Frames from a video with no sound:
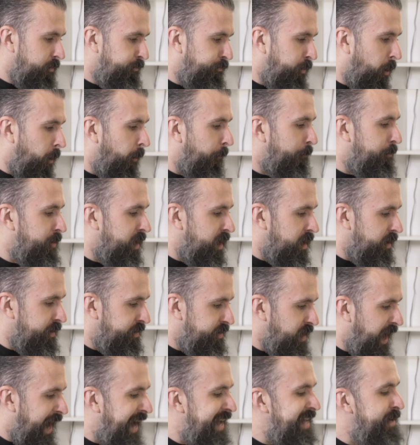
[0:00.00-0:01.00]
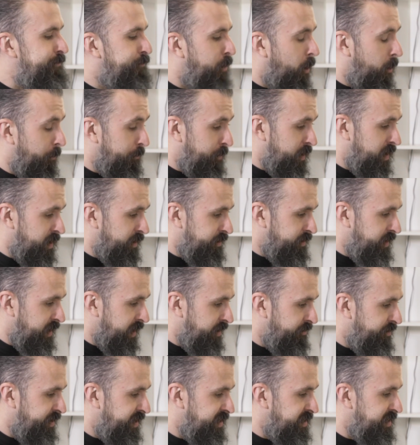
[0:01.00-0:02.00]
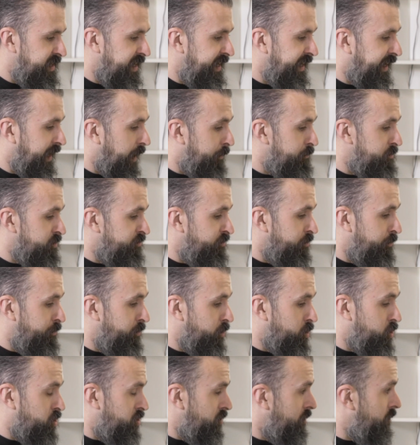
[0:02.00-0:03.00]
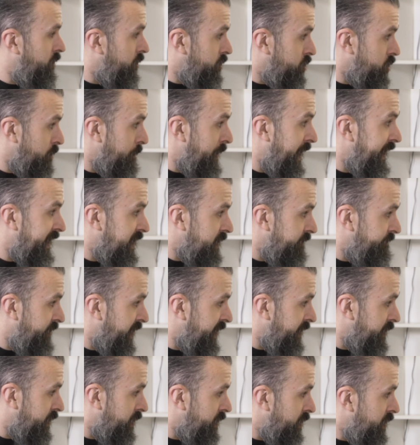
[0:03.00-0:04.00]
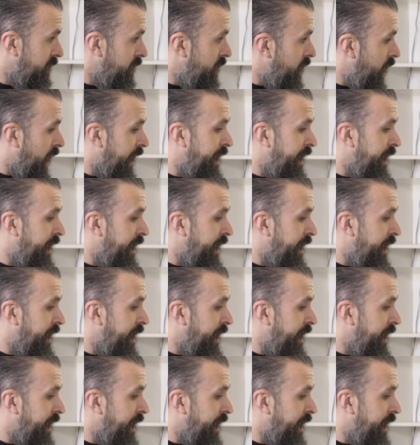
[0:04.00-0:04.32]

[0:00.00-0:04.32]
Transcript: popular theory is that it comes from a traumatic event, right.